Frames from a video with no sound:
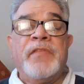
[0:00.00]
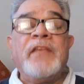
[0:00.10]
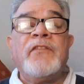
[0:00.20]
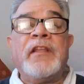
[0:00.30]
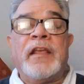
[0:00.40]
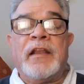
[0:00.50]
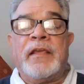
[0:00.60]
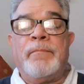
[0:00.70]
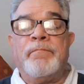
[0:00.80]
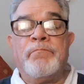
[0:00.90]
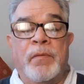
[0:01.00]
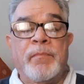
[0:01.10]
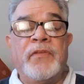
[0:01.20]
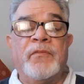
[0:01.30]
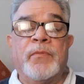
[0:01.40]
is legally
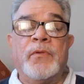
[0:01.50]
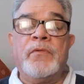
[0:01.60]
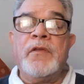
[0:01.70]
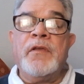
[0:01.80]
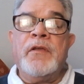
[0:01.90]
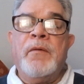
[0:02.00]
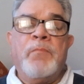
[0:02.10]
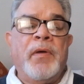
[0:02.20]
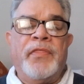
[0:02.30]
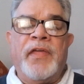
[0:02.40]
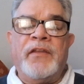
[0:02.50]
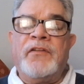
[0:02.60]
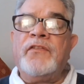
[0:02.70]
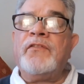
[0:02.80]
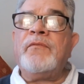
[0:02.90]
permissible, but that
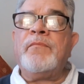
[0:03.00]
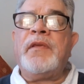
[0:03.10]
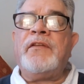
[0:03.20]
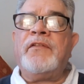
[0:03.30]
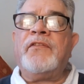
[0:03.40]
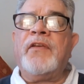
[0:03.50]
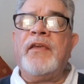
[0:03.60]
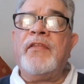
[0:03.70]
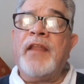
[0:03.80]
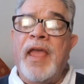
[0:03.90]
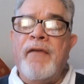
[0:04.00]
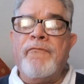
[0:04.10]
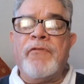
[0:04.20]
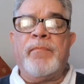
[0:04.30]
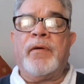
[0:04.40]
doesn't mean to say that
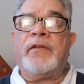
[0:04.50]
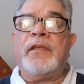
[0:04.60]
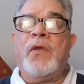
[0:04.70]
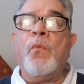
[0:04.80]
everybody